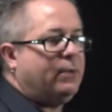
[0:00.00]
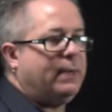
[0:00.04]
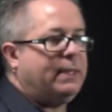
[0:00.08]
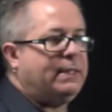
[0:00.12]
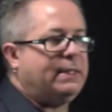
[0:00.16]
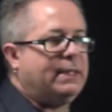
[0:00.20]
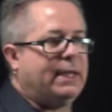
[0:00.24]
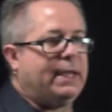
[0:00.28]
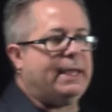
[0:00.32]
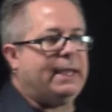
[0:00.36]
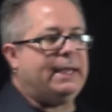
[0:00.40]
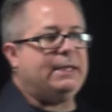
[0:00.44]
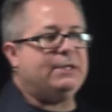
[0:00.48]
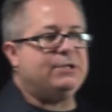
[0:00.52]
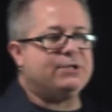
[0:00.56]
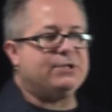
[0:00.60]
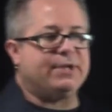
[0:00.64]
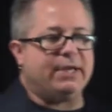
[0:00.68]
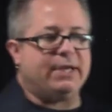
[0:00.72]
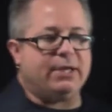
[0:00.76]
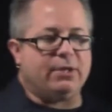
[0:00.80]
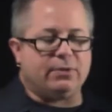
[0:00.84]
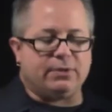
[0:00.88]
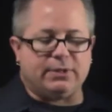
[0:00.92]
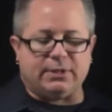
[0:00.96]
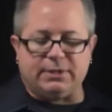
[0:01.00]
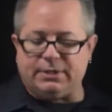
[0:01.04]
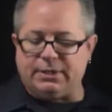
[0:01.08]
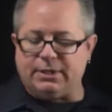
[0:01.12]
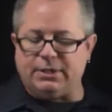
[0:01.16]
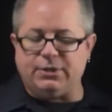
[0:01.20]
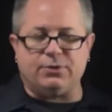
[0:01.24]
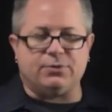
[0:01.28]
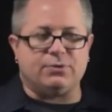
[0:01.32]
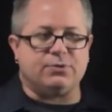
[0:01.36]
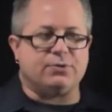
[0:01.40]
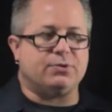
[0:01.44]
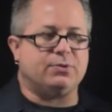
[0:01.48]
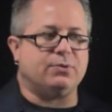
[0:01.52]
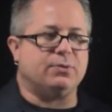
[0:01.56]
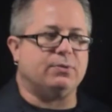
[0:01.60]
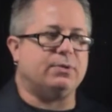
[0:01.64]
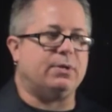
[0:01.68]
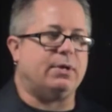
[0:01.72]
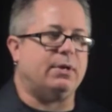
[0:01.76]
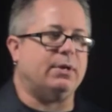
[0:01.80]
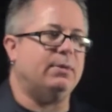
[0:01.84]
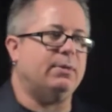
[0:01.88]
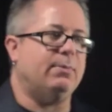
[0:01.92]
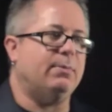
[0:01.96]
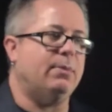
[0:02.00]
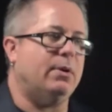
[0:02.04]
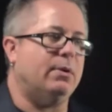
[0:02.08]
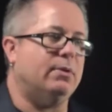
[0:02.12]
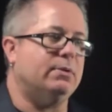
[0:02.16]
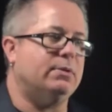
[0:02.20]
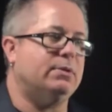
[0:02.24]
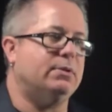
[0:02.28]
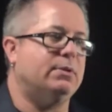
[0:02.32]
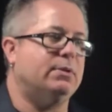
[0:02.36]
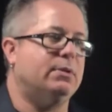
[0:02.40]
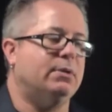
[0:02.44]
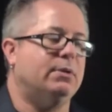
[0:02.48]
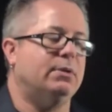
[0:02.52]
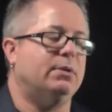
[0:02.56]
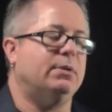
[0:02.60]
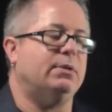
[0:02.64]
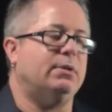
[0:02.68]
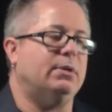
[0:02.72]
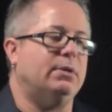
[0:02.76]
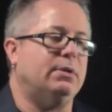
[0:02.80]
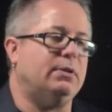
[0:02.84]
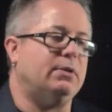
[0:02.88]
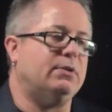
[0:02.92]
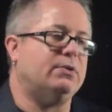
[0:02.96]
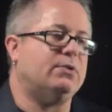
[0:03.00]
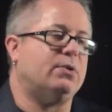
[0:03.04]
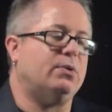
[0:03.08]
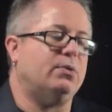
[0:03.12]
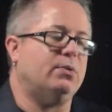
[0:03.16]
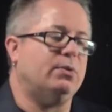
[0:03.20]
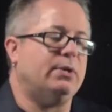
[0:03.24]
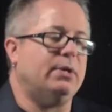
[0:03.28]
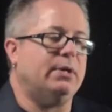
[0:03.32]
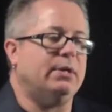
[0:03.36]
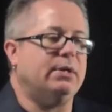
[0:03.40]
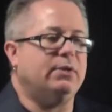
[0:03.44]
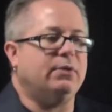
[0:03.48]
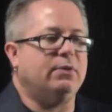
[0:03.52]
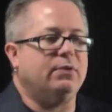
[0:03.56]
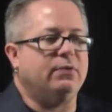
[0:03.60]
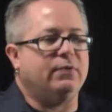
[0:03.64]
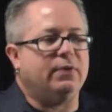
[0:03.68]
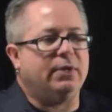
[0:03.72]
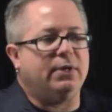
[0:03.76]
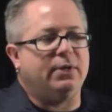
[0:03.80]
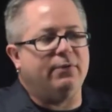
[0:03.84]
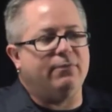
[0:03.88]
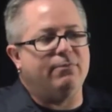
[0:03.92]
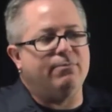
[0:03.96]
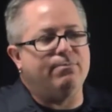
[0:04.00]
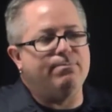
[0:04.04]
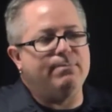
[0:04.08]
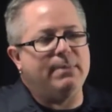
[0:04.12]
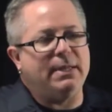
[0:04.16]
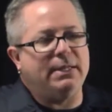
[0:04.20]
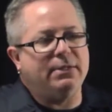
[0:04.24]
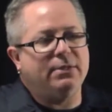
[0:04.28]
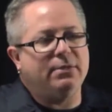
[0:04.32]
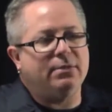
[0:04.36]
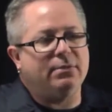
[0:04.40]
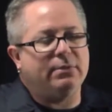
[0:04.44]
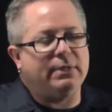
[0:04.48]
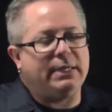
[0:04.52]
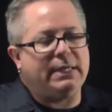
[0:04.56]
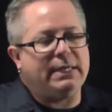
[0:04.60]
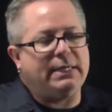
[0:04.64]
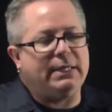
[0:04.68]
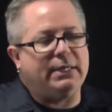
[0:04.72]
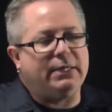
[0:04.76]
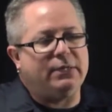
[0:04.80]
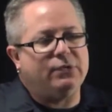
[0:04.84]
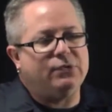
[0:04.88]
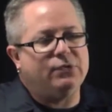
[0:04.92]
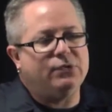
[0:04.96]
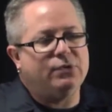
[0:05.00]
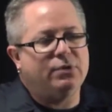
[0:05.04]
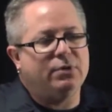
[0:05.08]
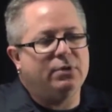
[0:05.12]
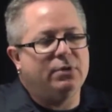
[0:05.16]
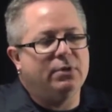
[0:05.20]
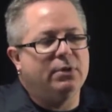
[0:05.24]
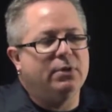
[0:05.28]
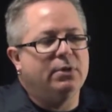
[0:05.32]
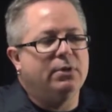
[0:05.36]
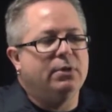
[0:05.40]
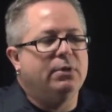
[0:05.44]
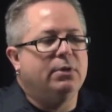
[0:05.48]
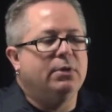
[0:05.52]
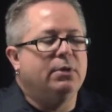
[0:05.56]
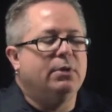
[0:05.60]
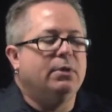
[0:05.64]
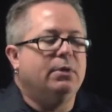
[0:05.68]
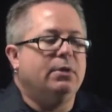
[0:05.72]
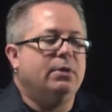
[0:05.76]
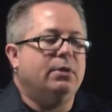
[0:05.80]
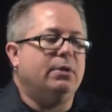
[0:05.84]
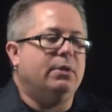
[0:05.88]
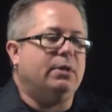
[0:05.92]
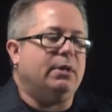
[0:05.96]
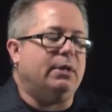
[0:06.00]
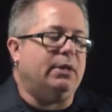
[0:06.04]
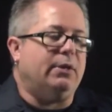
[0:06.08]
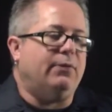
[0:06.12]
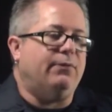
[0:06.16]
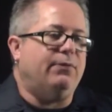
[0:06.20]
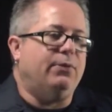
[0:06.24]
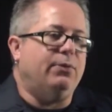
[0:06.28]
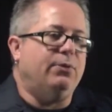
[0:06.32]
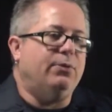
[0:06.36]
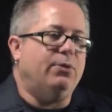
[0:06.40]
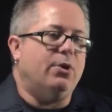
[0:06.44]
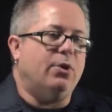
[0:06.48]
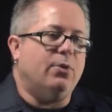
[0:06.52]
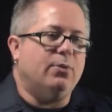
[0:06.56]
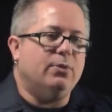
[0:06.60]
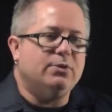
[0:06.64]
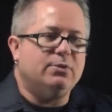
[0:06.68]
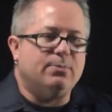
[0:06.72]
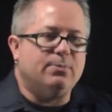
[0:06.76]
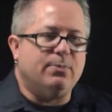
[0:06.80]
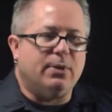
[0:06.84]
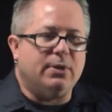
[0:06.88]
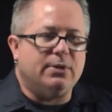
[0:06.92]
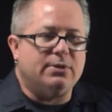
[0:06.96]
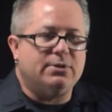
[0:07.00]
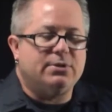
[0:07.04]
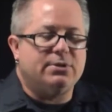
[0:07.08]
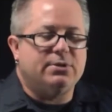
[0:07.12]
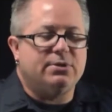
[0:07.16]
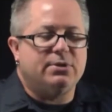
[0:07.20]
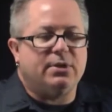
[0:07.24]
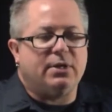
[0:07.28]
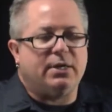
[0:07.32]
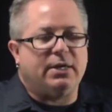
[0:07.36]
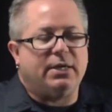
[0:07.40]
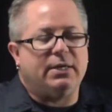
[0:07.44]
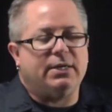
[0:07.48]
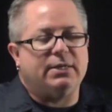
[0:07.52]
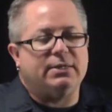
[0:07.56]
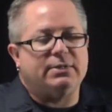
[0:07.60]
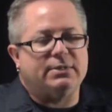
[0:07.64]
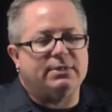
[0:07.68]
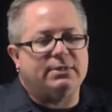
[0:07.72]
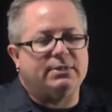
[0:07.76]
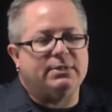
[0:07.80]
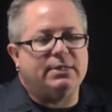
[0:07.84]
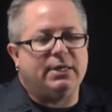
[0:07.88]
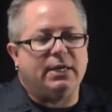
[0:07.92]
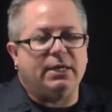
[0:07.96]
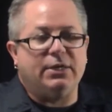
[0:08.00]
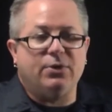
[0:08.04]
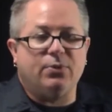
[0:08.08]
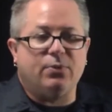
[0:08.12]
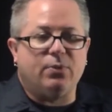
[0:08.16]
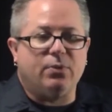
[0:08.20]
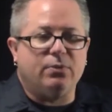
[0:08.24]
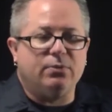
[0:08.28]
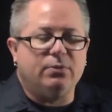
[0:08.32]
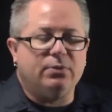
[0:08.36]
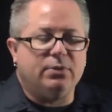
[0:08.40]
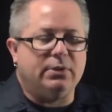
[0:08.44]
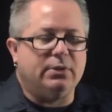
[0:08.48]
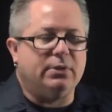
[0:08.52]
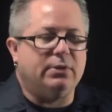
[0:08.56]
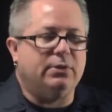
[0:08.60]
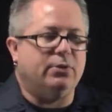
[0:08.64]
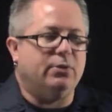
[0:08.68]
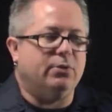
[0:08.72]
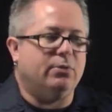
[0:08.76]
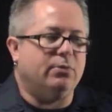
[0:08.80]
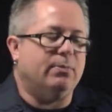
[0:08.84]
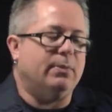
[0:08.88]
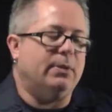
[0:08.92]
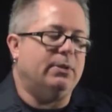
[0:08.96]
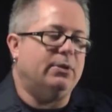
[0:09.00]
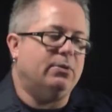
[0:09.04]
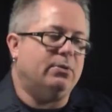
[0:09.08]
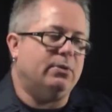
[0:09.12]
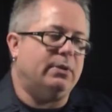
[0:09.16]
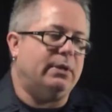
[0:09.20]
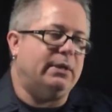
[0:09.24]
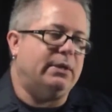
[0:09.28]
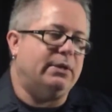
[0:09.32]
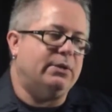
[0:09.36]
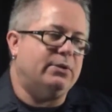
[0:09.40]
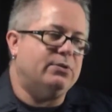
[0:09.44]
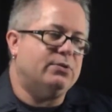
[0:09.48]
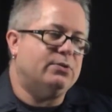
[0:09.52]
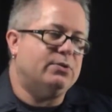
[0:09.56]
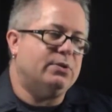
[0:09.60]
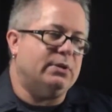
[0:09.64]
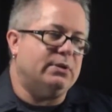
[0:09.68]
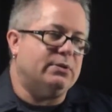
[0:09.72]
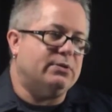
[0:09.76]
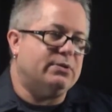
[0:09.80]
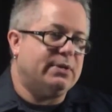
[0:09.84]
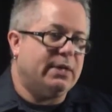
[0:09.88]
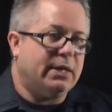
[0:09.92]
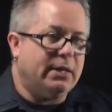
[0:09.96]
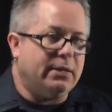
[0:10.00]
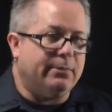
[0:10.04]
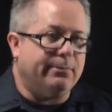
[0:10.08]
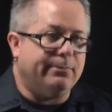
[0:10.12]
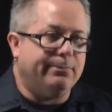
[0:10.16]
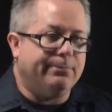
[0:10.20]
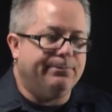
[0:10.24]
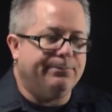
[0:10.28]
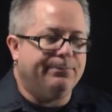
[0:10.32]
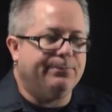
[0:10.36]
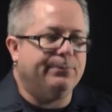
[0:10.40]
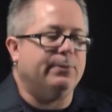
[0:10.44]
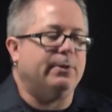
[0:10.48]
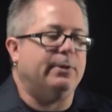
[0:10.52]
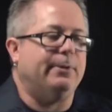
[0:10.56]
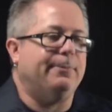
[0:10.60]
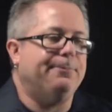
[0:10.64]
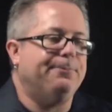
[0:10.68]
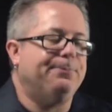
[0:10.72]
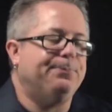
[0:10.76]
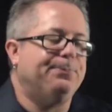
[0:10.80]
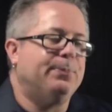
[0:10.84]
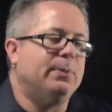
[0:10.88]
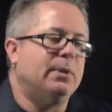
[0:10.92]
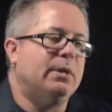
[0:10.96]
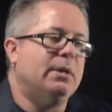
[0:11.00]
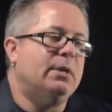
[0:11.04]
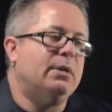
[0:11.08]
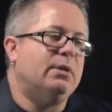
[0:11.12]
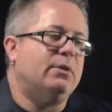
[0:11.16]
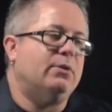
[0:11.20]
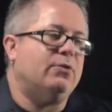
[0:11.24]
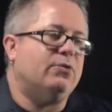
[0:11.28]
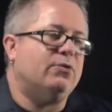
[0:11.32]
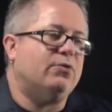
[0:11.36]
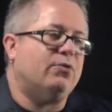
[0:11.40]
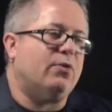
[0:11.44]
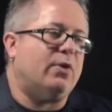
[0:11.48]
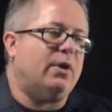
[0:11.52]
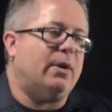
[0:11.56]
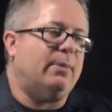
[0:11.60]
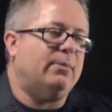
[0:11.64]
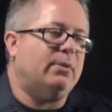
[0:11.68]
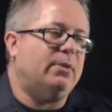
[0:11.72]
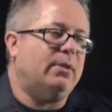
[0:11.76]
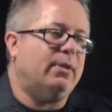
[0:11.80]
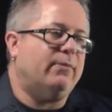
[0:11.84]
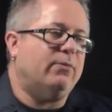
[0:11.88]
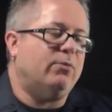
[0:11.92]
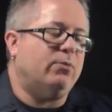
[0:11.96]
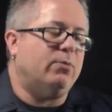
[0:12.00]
the age scale continues. They're still talking about, they start looking into this idea of mental age. That if you know as much as a 10-year-old, then your mental age is 10, right? Describe the level